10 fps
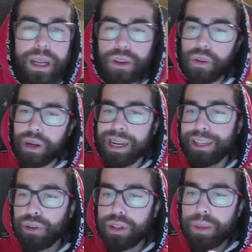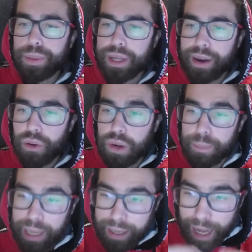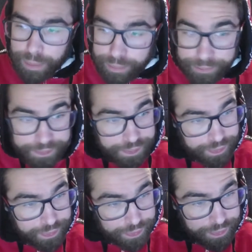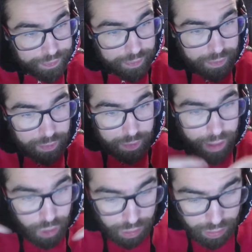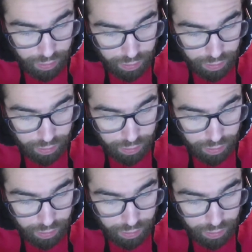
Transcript: Your relationships are gonna become, you know,